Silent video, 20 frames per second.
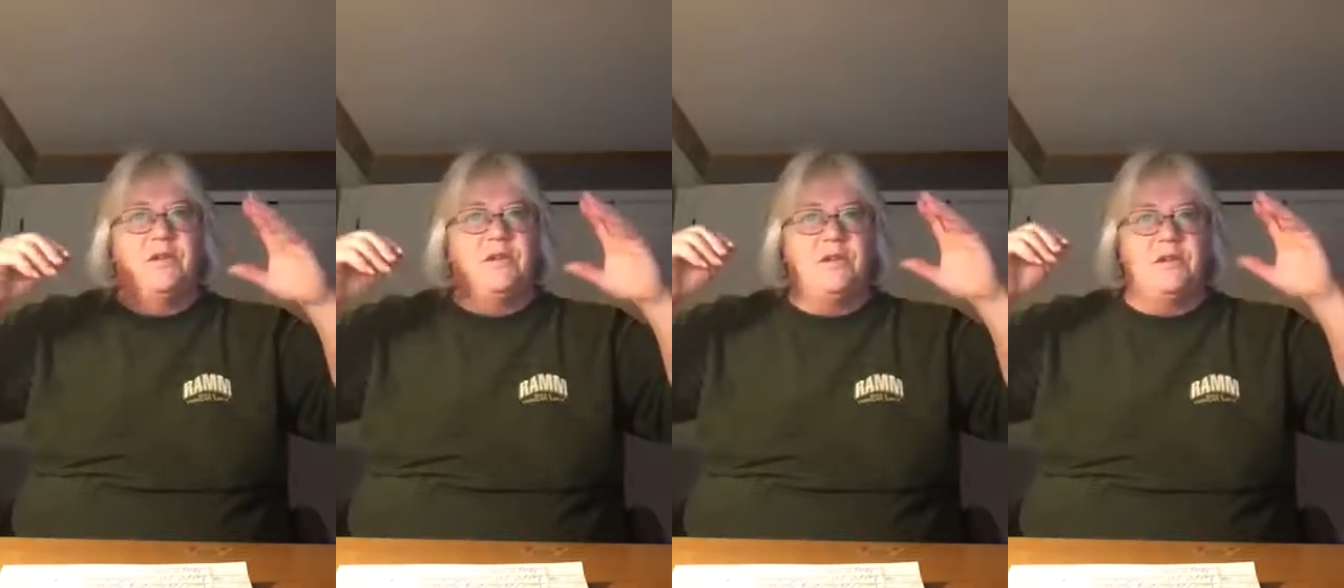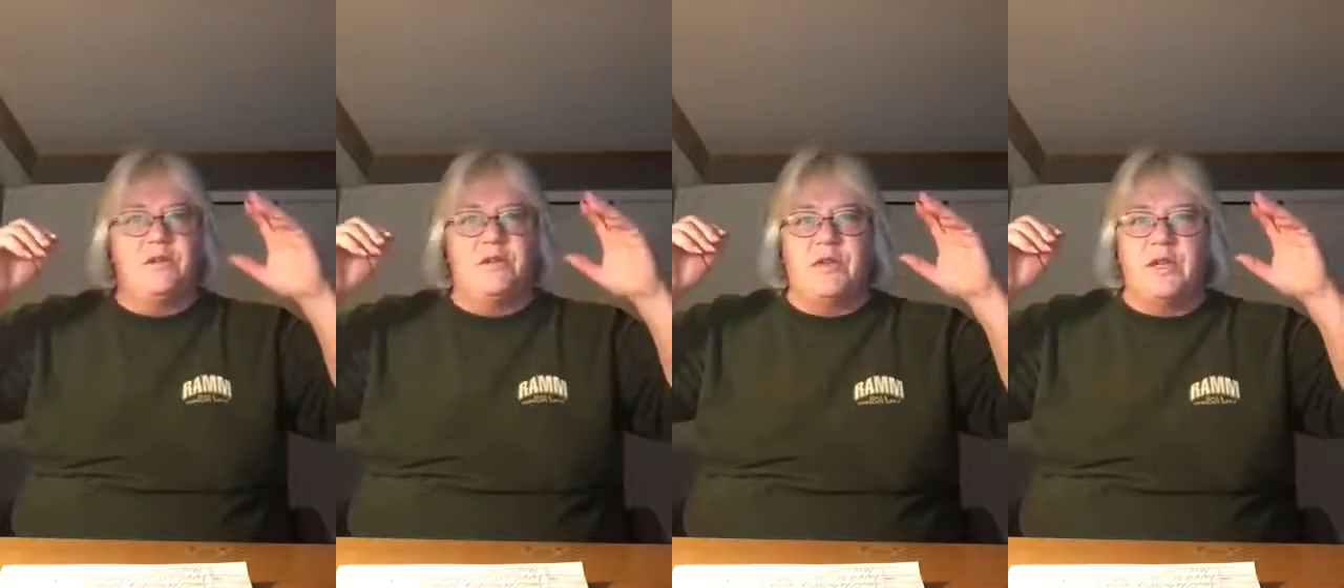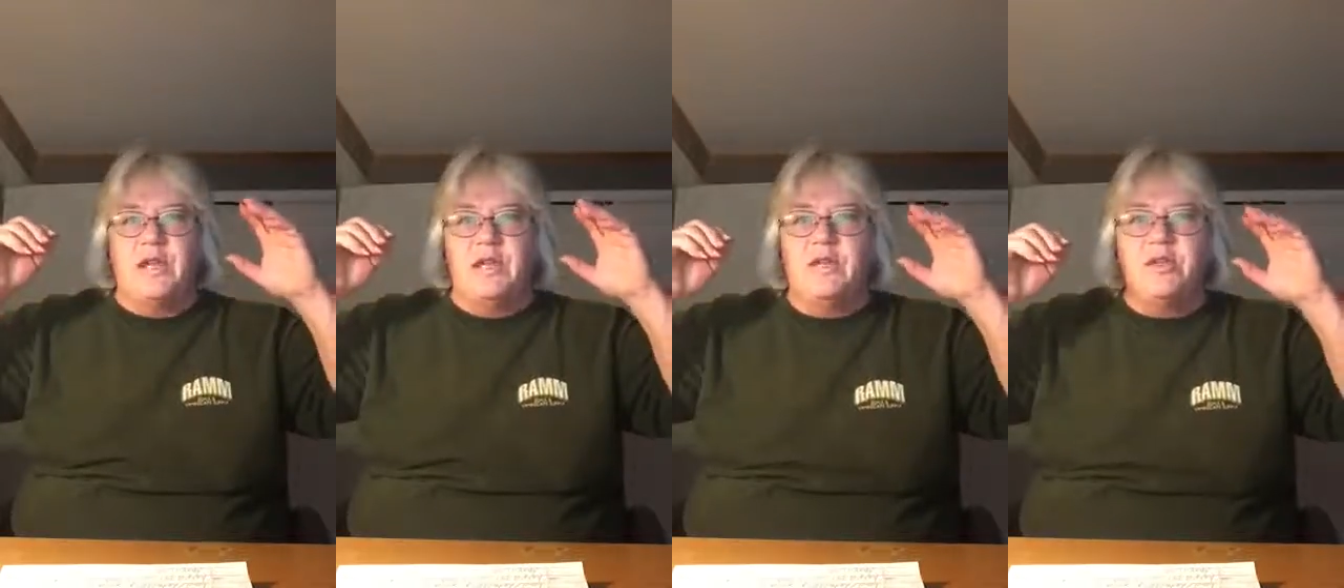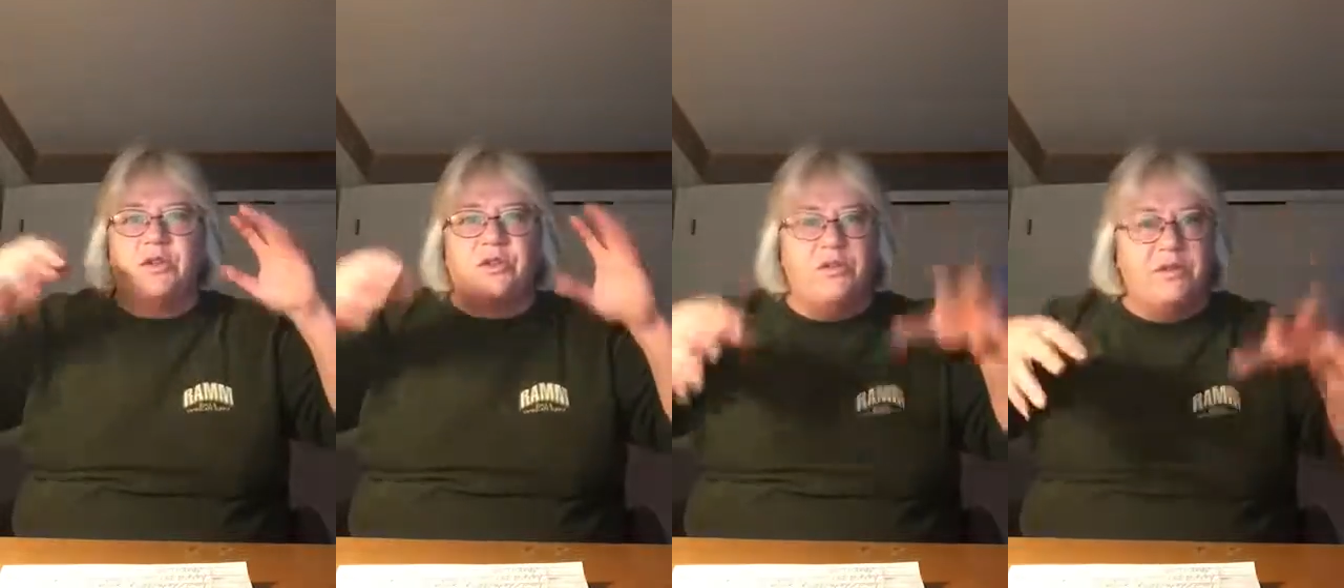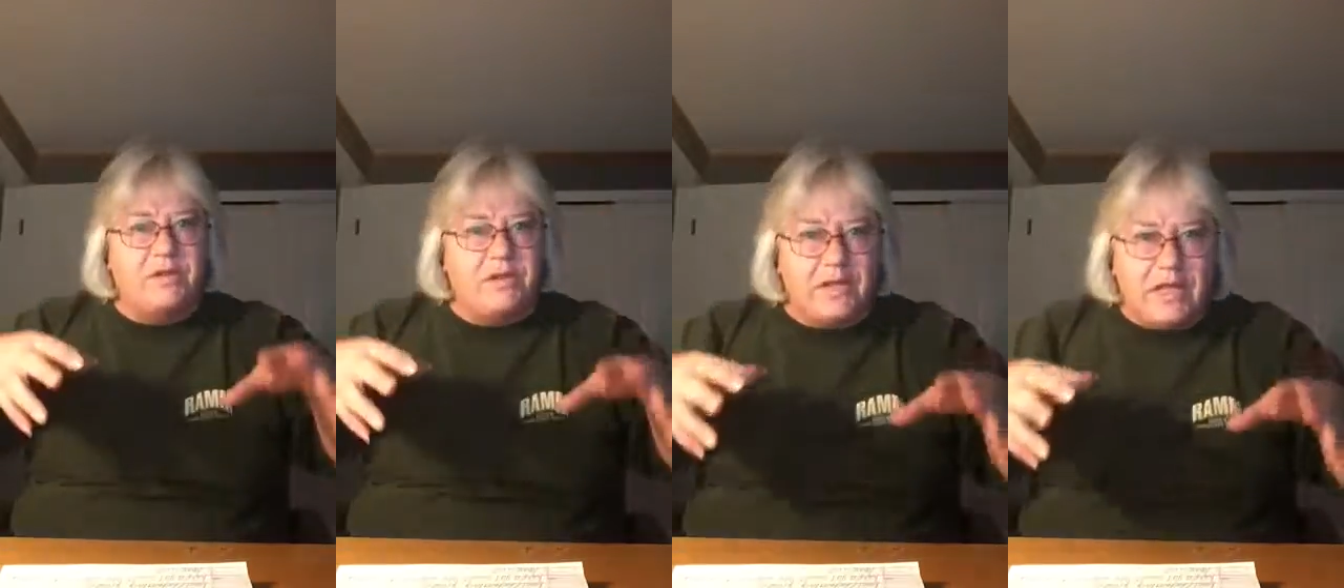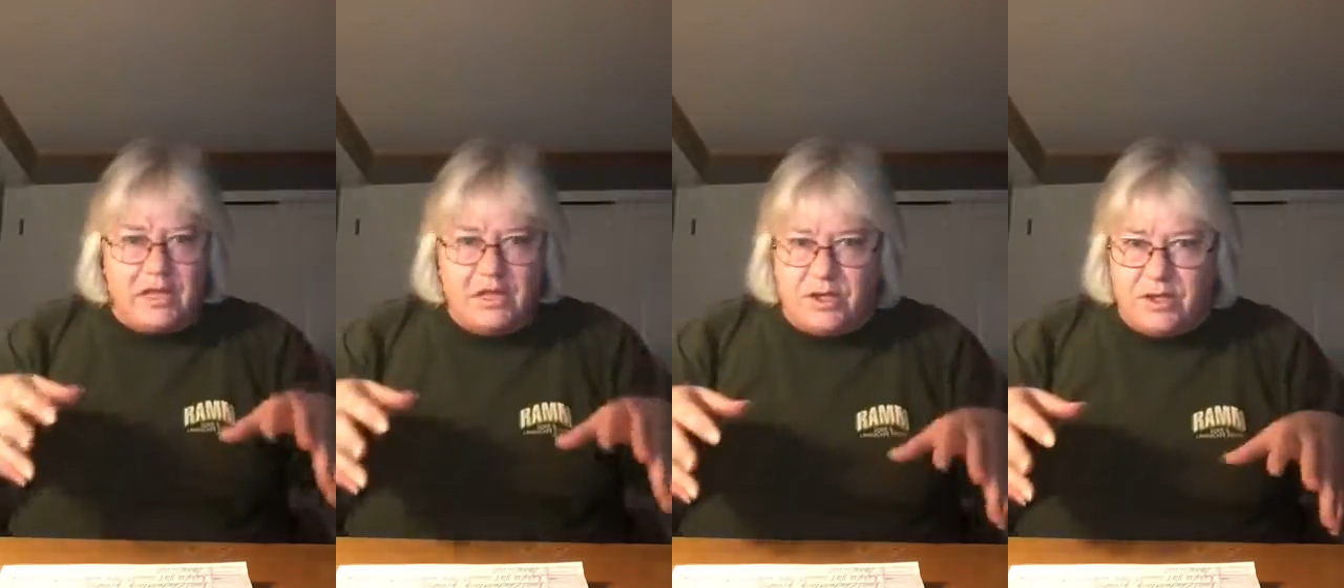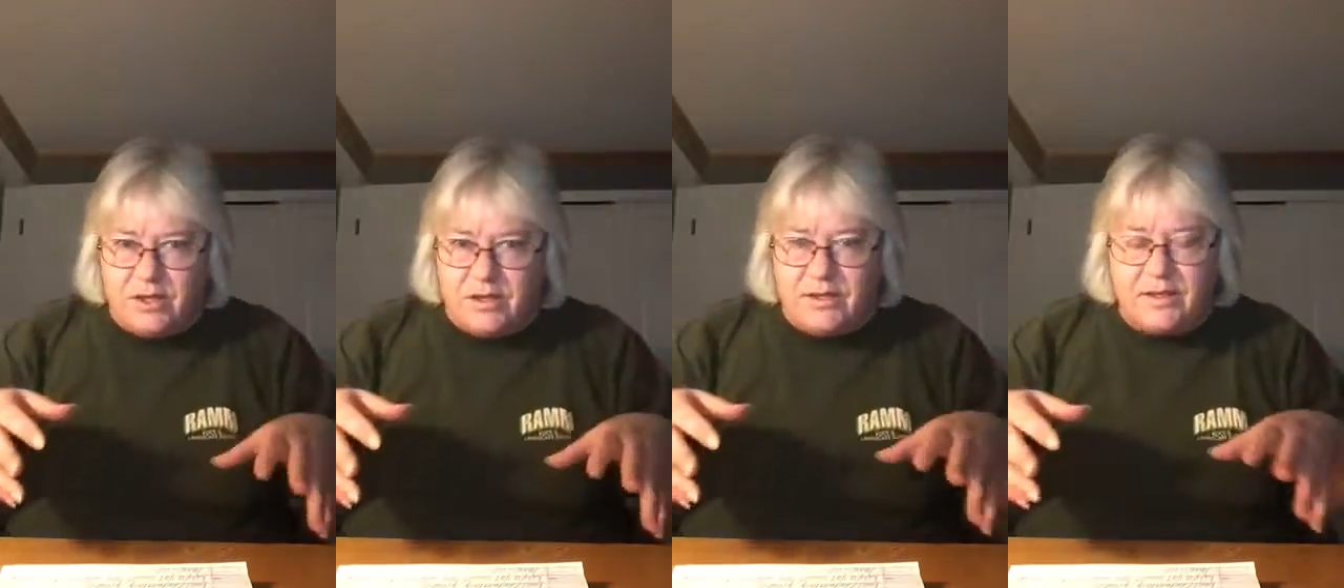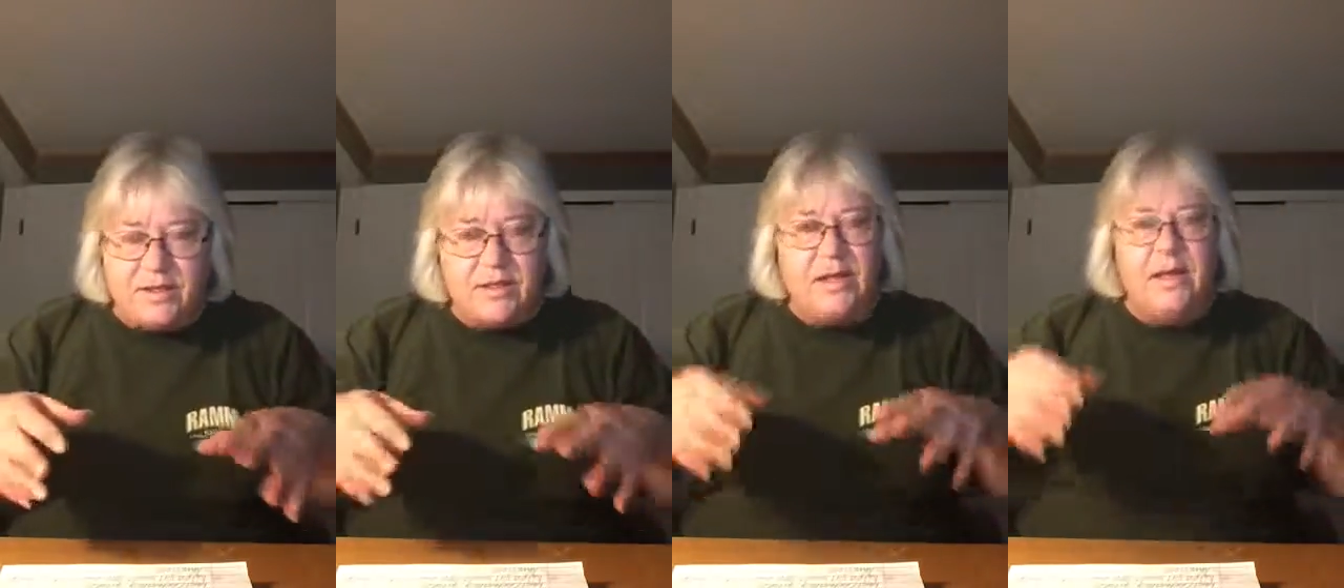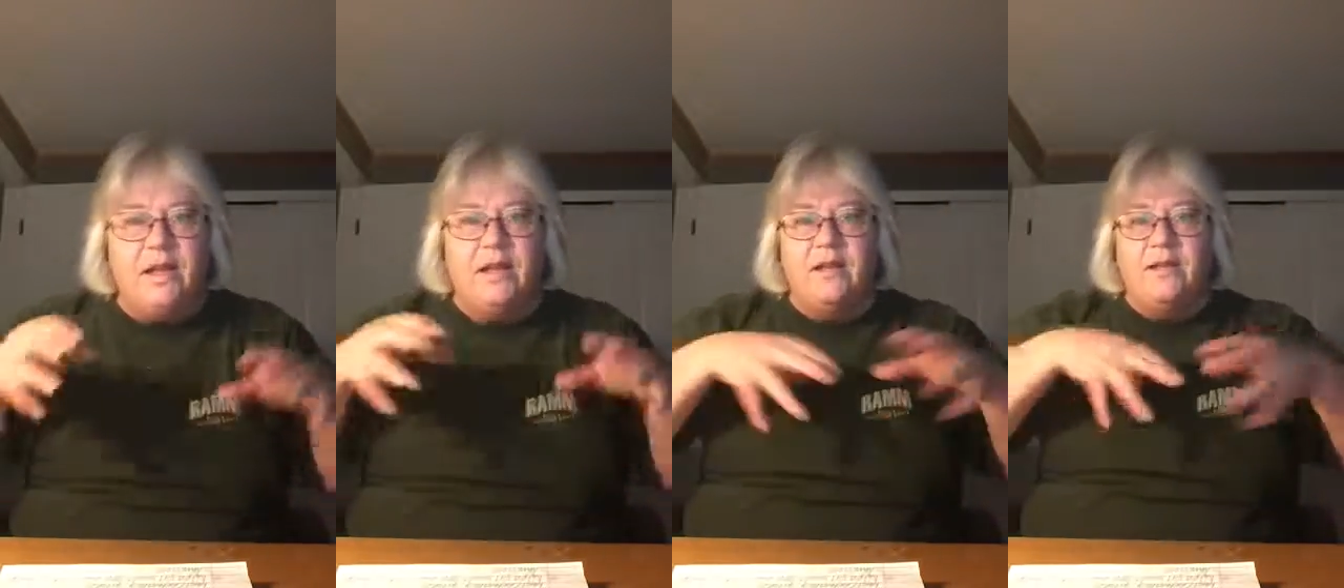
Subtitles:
there's insurance agents.